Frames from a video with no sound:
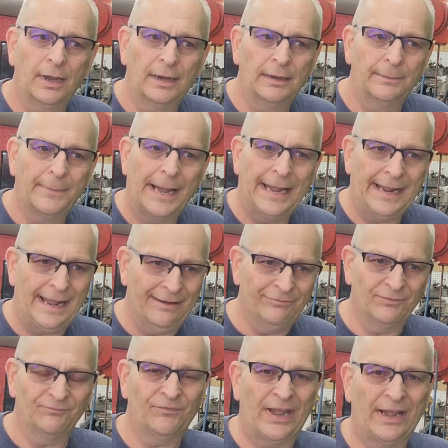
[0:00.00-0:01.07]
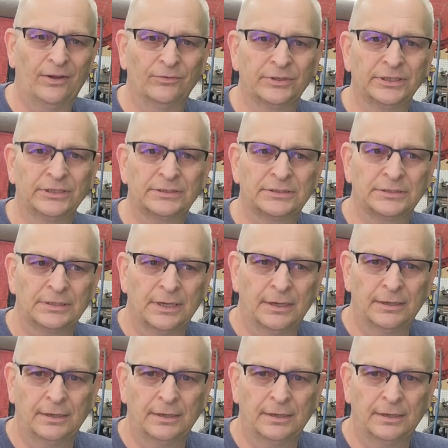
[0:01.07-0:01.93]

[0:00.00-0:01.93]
I haven't found it.